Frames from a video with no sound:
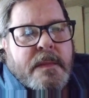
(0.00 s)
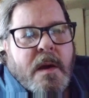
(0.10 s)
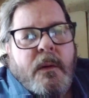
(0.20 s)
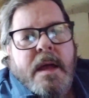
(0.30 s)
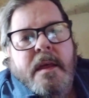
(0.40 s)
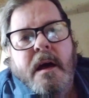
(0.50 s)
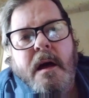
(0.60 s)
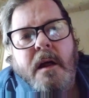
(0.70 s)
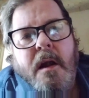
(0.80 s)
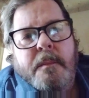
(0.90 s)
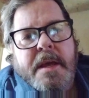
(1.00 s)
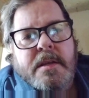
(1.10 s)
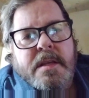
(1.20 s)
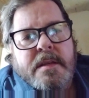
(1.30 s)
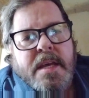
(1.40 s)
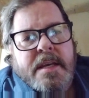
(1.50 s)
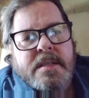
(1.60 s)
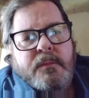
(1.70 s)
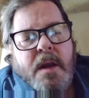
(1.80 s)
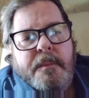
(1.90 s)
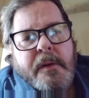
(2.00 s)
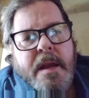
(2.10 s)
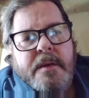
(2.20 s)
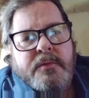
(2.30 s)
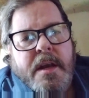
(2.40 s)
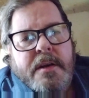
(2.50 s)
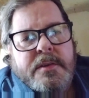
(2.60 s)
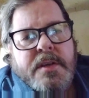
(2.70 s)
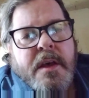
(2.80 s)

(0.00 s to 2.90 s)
Go on to RBT, right behind the trainers,